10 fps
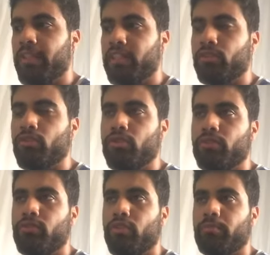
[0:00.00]
It's
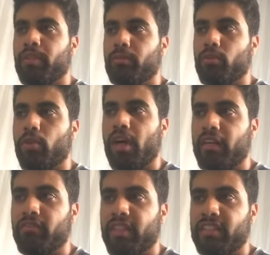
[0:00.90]
good for people who
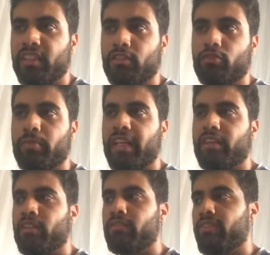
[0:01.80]
are fasting to
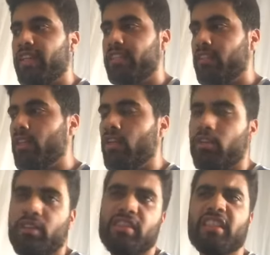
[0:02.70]
break the fast.
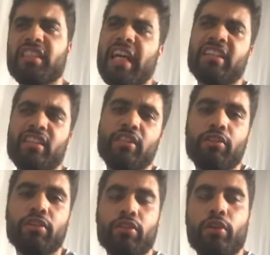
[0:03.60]
On this, it's actually
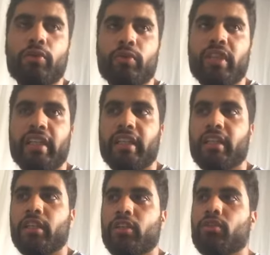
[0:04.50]
not only
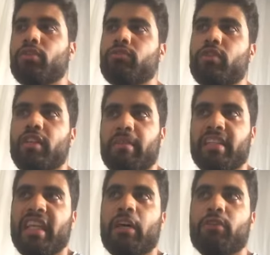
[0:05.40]
good for them,
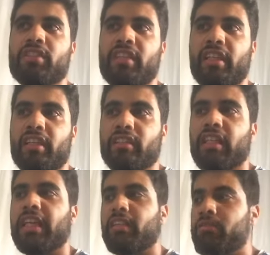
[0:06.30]
it's our secret.
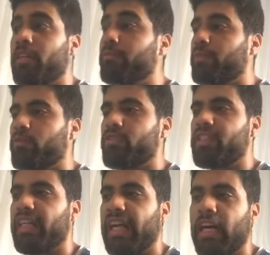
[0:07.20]
Like some people
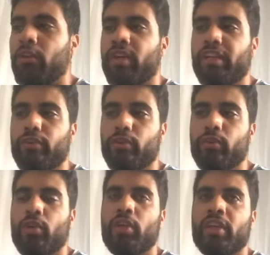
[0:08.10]
say, how can you
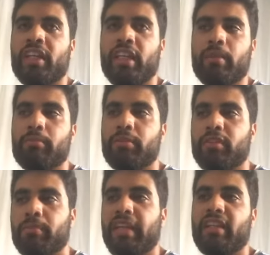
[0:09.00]
keep
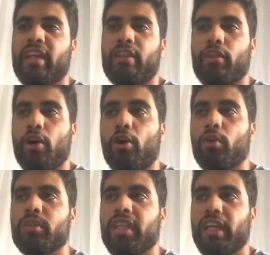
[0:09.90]
spending the
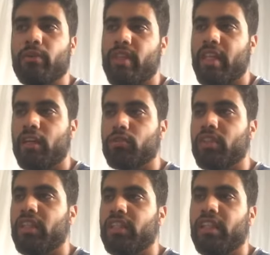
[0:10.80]
whole day without
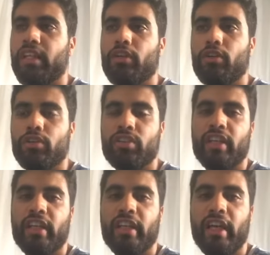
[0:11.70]
eating or
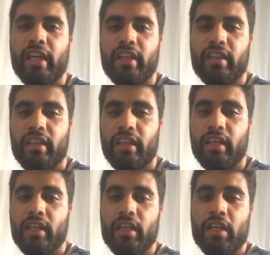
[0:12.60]
drinking anything?
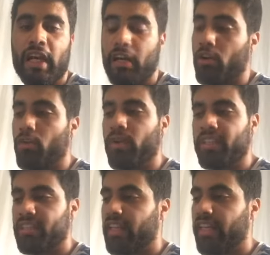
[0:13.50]
I always
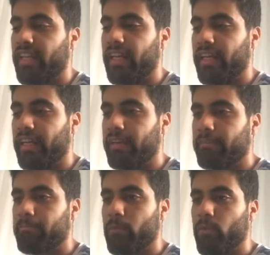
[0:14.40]
say, like,
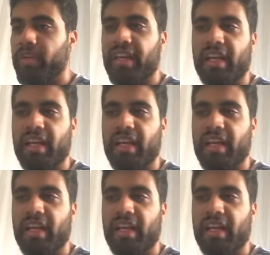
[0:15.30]
we